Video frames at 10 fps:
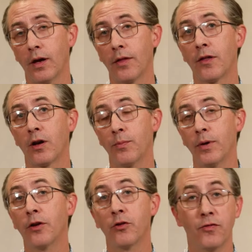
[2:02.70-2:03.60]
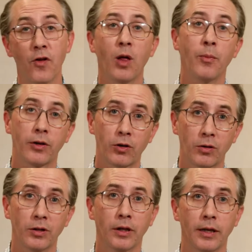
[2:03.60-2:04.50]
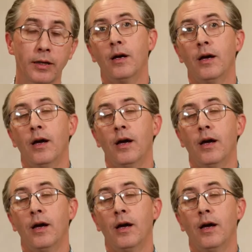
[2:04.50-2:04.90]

that are under development currently.